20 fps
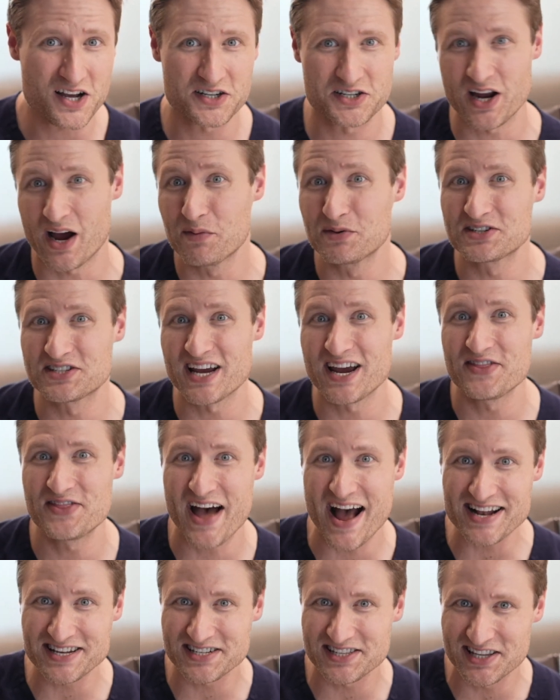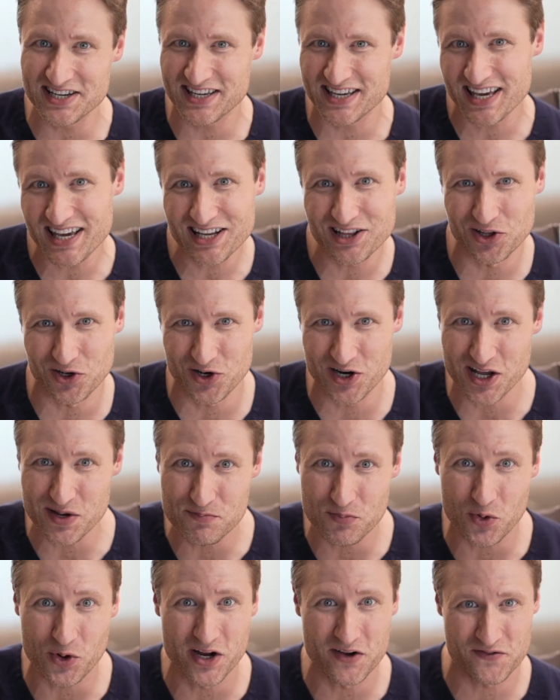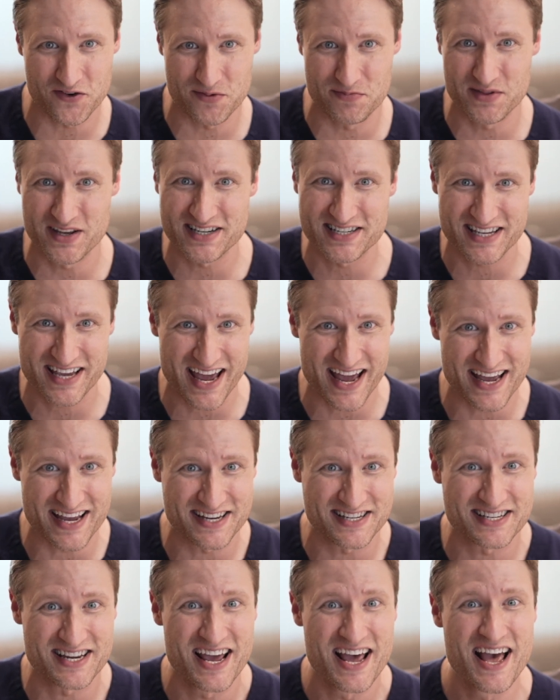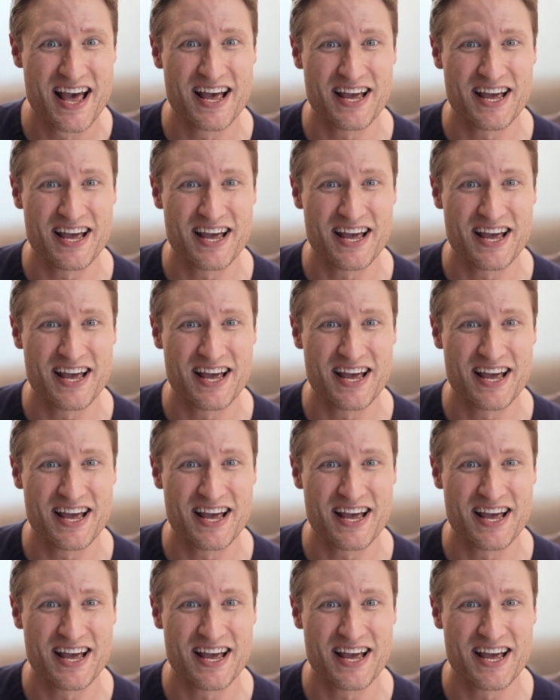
So I would say that's the key learning point from this case,